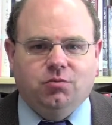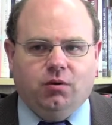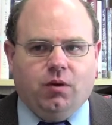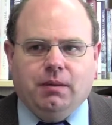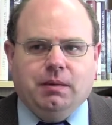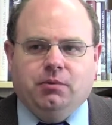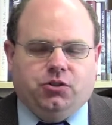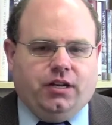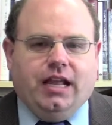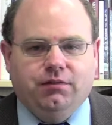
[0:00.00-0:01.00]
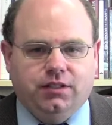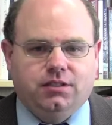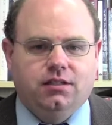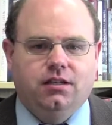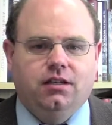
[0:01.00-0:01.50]
what, why people should have
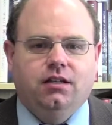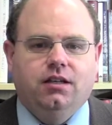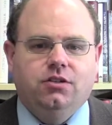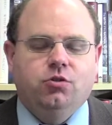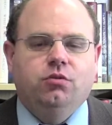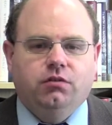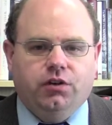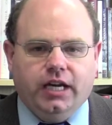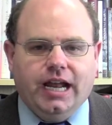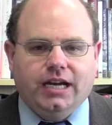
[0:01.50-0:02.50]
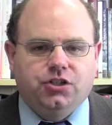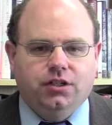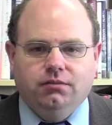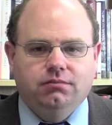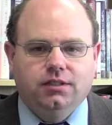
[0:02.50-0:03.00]
this intuitive
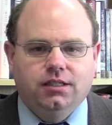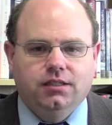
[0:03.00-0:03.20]
reaction.